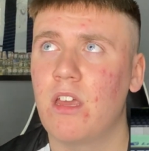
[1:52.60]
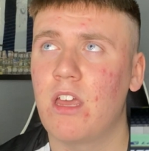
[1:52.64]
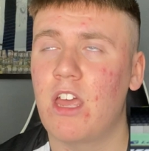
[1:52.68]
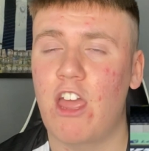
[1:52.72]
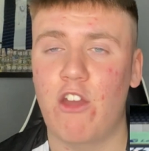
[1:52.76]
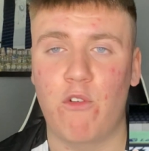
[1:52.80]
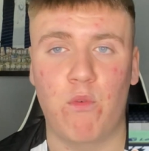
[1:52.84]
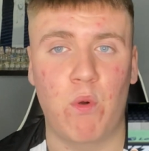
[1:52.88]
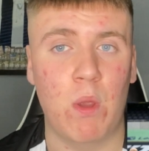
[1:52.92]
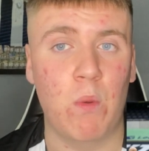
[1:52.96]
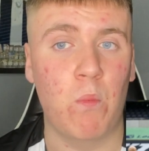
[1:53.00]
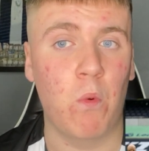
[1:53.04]

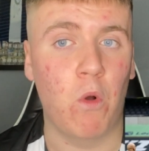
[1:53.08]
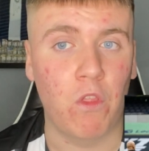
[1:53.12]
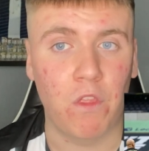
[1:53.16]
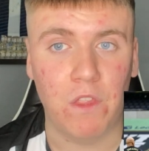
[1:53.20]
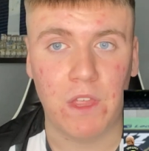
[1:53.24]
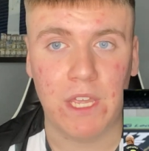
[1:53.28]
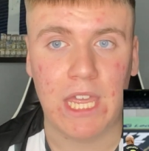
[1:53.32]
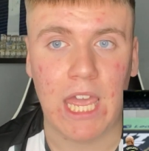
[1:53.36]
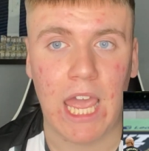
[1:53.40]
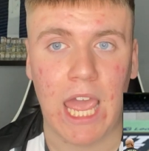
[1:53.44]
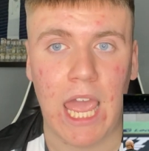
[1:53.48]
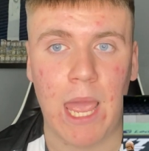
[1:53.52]
if we won
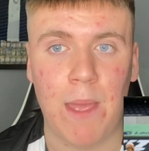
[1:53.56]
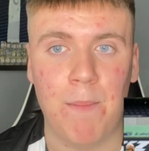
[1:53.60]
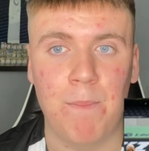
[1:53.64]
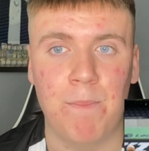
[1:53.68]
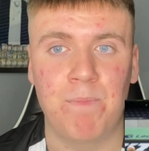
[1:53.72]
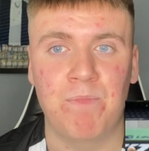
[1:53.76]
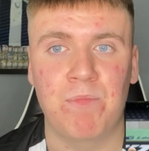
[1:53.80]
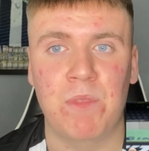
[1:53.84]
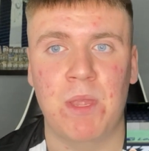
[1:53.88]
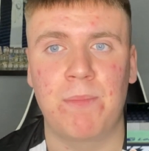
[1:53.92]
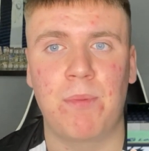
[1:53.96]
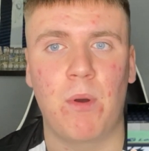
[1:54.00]
the
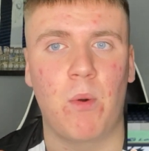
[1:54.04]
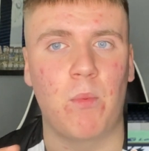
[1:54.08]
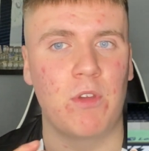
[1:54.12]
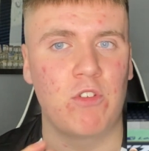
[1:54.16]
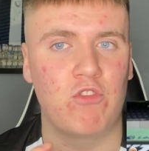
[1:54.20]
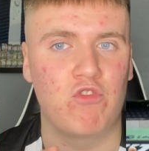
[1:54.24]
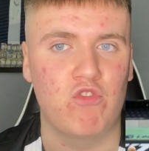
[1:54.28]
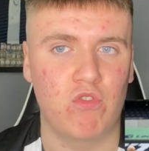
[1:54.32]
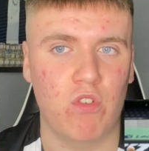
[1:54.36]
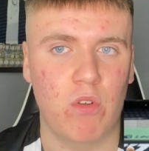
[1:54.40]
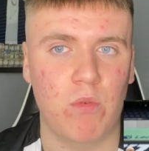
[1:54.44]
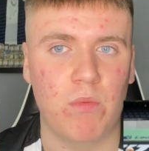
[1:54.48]
game, but we
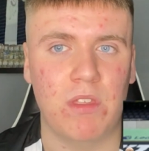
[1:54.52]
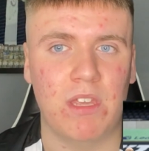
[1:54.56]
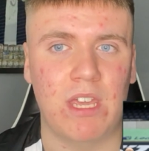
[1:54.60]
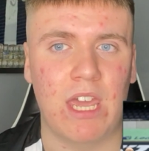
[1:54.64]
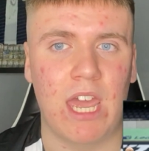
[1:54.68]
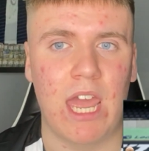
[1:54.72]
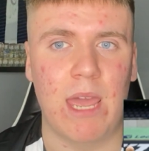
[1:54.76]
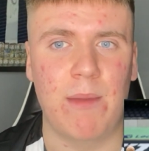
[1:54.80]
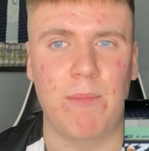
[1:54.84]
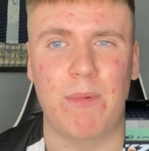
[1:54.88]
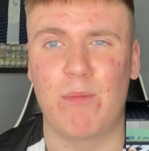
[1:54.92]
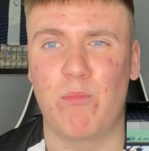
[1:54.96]
drew the
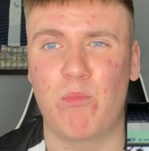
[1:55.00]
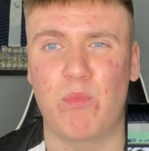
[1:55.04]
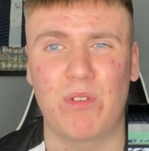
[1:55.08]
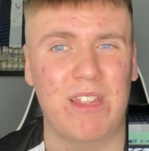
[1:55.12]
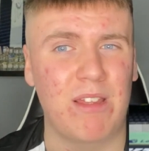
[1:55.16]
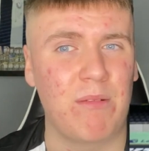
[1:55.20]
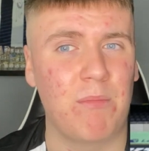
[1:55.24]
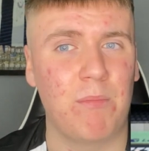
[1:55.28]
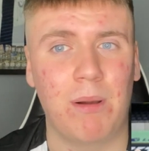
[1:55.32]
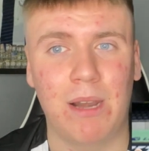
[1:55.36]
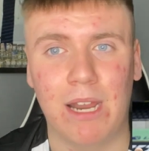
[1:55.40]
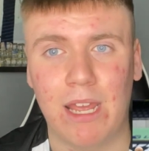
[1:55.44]
game and we
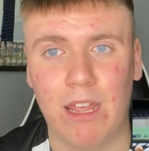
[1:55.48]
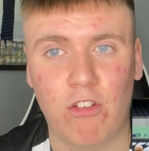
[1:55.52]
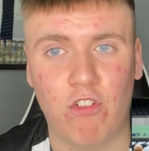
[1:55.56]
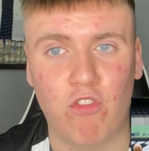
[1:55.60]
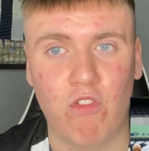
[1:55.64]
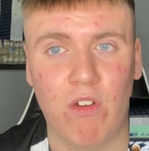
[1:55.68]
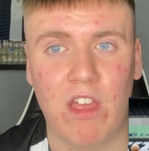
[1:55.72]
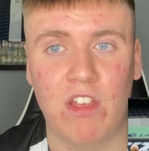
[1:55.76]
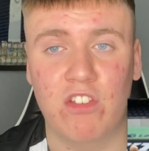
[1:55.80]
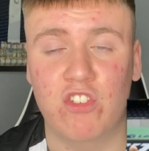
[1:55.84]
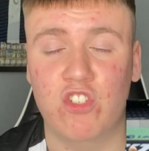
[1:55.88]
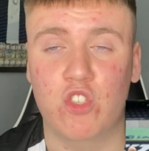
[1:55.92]
didn't play
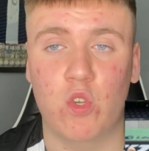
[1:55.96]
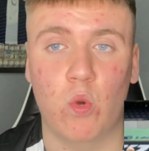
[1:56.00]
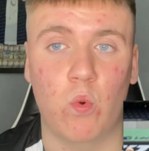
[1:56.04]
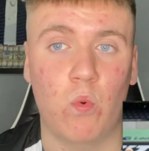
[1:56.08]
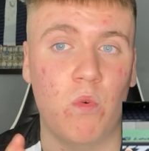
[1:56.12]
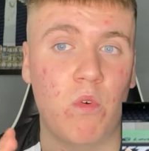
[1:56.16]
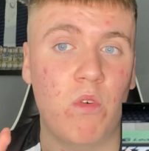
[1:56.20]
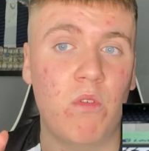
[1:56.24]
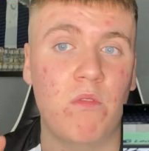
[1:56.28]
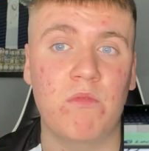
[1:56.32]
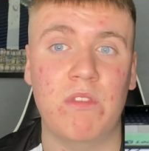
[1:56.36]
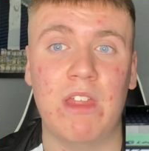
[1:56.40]
great.
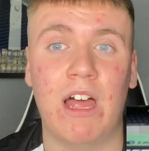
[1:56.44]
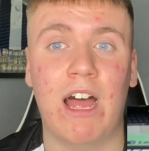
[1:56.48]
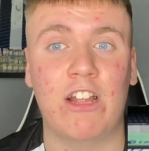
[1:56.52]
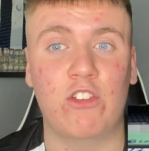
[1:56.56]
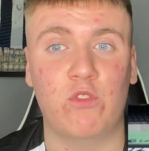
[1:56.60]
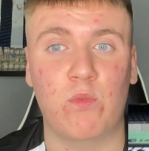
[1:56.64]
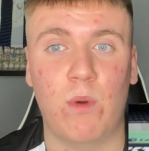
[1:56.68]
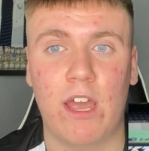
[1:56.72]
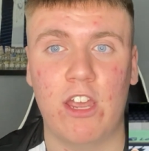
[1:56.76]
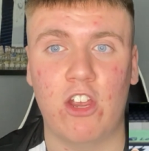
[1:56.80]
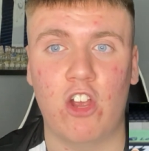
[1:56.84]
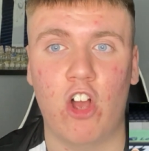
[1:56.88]
So
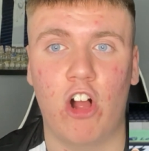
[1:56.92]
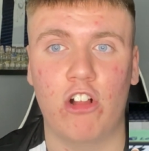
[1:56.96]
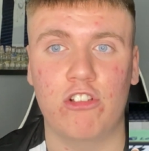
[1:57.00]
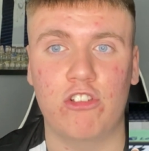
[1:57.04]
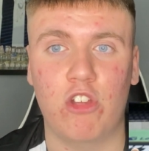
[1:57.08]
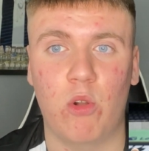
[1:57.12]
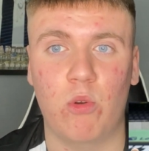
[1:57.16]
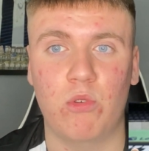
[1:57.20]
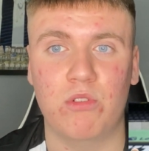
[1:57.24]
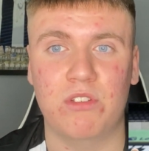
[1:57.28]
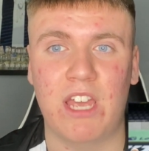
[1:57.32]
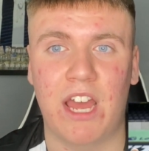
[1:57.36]
that's why Karl
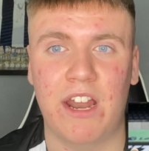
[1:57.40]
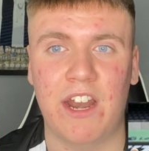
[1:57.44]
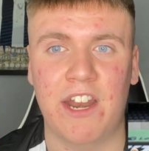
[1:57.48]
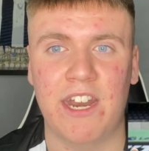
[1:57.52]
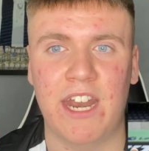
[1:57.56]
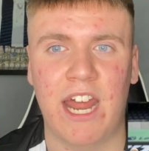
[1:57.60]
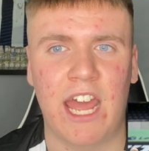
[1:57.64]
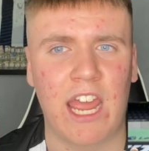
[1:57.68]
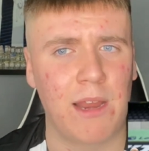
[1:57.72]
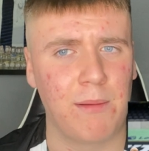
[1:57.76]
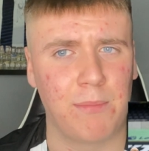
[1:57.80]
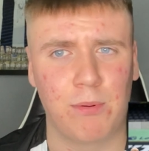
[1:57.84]
Darlow was getting a
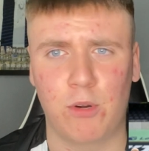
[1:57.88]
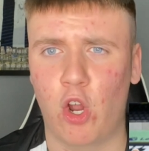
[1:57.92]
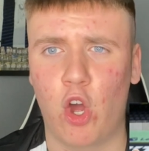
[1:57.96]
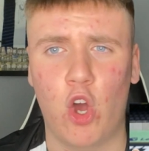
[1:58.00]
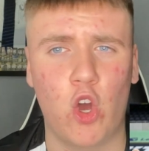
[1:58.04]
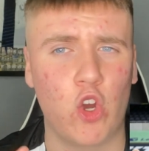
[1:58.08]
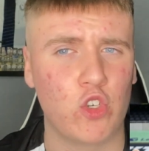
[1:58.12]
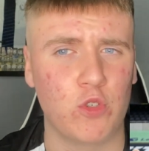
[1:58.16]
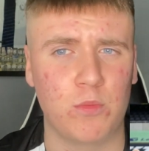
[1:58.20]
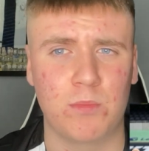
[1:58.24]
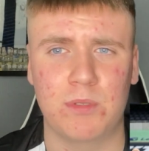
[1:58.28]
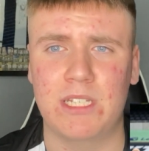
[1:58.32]
nine, but
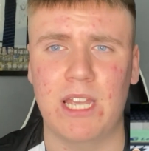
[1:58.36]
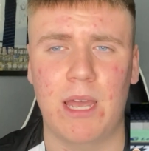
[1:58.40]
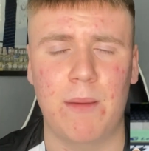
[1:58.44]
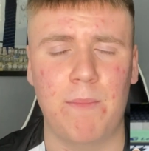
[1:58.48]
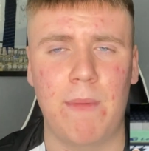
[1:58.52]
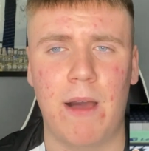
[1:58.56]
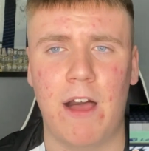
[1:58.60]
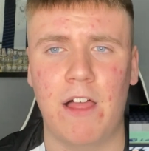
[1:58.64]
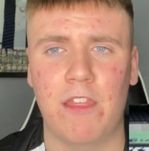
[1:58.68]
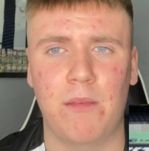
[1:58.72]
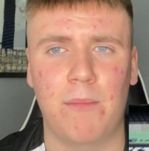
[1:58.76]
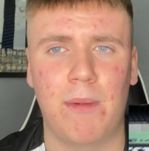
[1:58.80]
100%
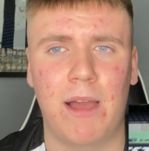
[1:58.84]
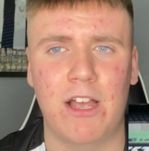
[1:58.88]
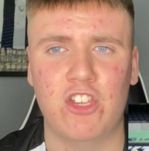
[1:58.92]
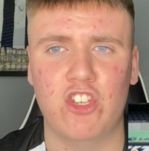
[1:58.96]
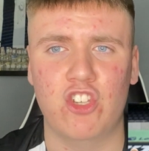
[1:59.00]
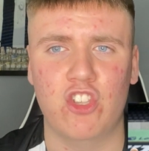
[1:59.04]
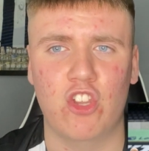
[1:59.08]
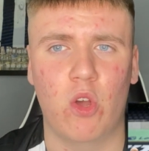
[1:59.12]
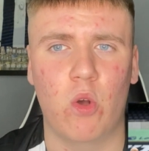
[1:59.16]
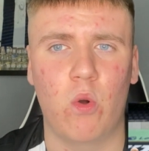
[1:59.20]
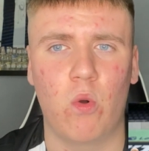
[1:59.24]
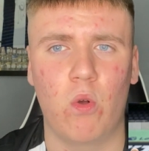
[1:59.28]
man the
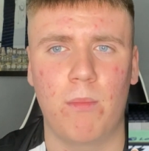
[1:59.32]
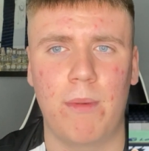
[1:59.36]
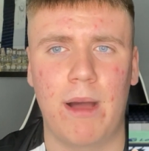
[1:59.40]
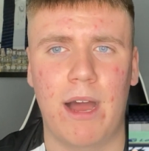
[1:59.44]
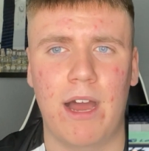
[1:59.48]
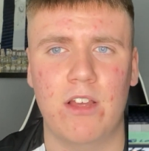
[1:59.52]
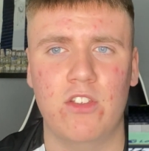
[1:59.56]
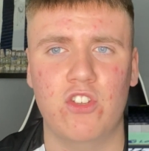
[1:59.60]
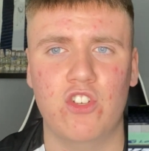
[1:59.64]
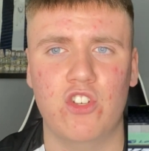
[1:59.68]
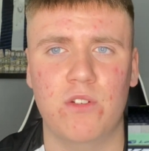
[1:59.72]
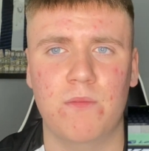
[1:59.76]
match in the whole
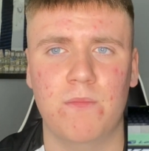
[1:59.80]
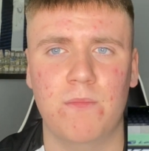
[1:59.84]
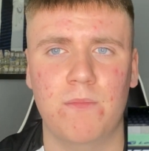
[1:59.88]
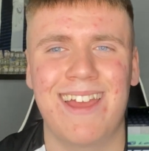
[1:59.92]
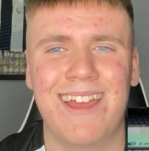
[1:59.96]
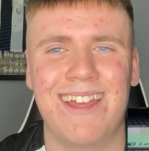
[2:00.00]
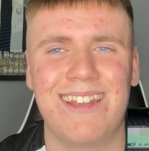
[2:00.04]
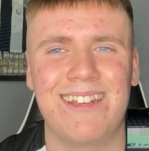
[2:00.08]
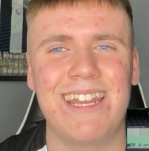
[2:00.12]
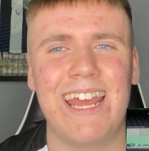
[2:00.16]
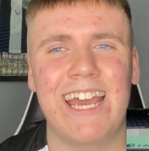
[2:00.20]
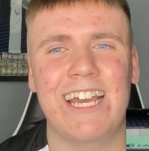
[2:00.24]
match.
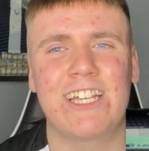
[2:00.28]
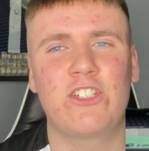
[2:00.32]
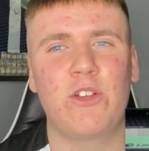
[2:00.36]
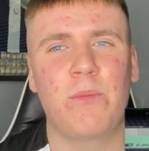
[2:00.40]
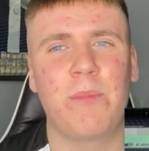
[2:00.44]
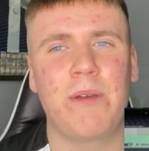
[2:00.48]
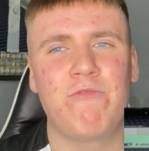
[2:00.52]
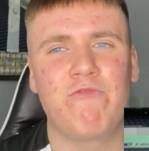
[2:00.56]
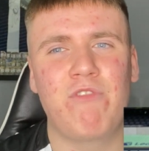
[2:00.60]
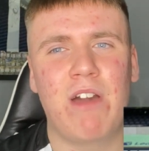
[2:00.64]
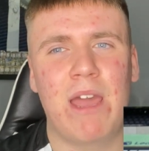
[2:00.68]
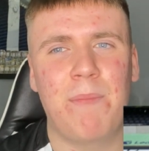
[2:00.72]
Next
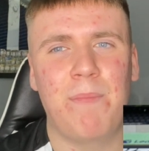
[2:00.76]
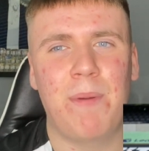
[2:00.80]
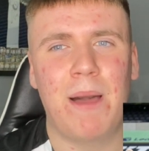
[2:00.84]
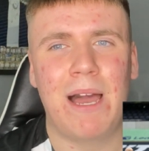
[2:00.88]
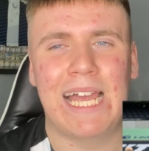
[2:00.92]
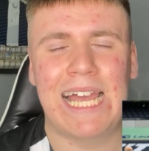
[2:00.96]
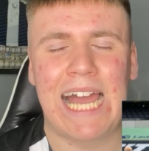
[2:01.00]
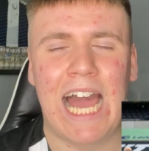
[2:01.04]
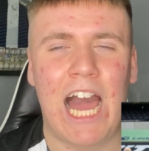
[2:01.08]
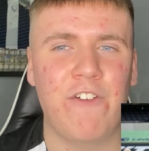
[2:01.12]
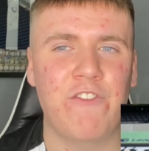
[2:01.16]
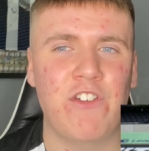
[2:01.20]
up in right
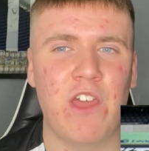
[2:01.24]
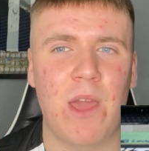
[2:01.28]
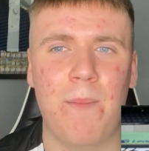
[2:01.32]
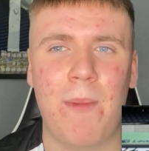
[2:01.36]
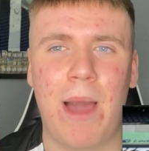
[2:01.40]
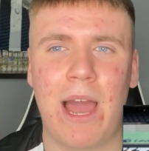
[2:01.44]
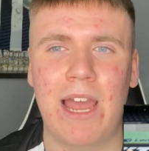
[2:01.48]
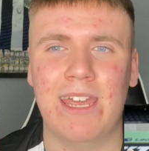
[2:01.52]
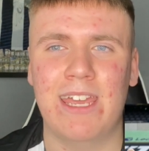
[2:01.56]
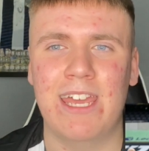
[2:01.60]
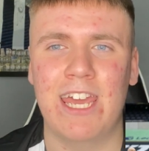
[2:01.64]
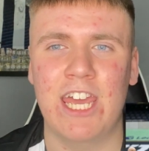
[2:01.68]
back, Javier
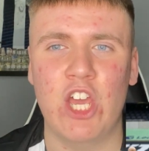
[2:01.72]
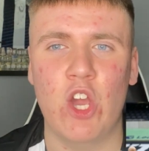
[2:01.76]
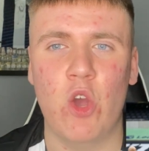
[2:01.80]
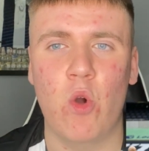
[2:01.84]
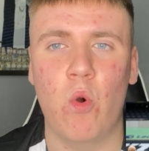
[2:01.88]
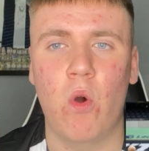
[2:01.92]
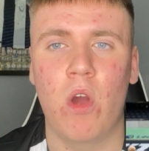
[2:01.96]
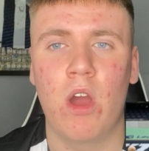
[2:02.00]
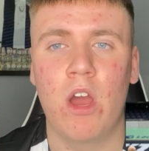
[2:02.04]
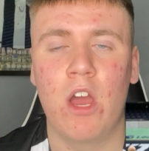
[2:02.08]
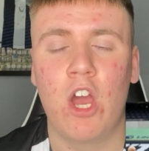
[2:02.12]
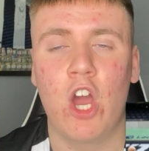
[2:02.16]

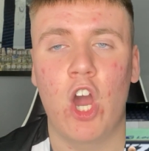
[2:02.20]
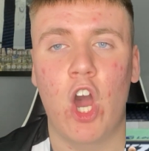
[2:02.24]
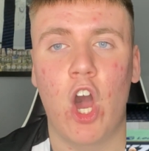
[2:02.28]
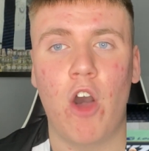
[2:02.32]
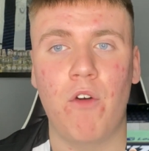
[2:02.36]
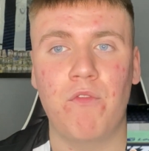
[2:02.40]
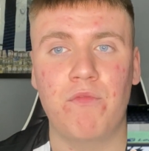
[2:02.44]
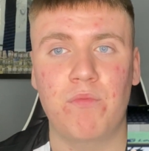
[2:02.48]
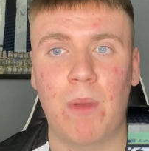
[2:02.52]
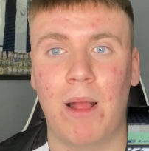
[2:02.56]
Manquillo of